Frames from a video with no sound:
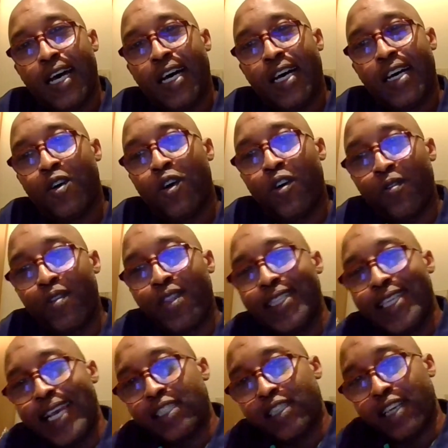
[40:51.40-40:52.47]
or on the
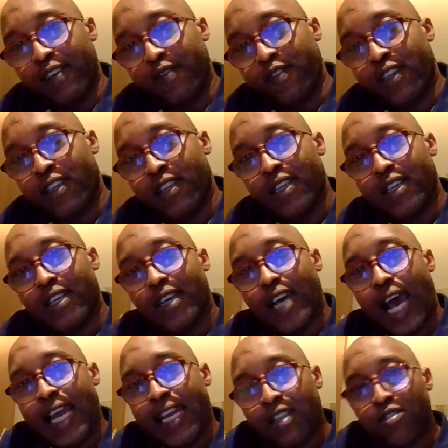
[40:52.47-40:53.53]
data level,
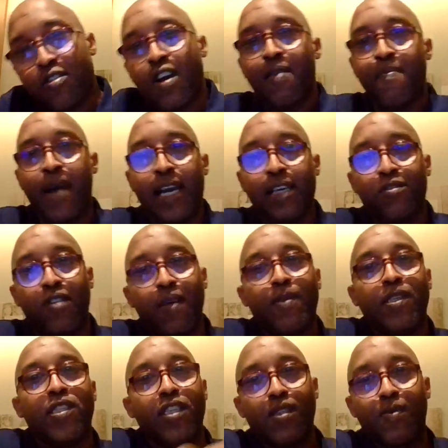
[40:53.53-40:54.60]
and not going back to the
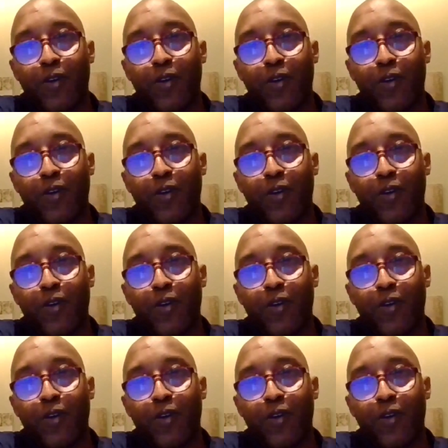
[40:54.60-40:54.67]
business